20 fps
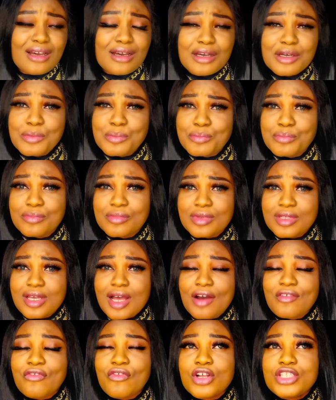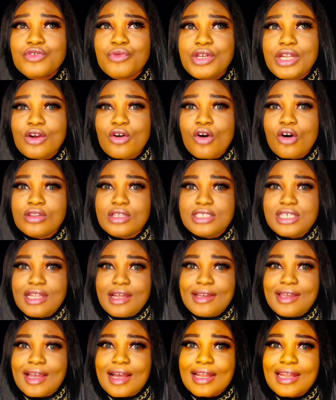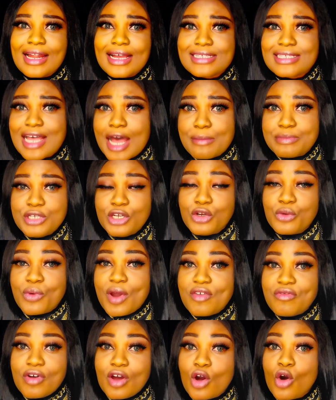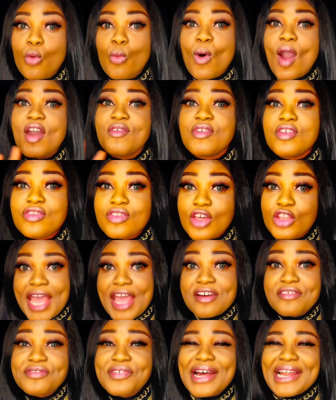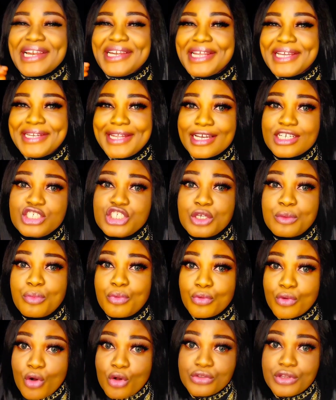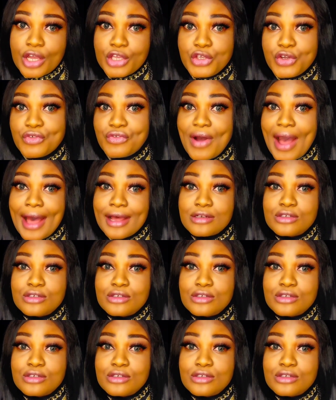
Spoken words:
what would they call it? Is it like a class captain, whatever leadership role that you've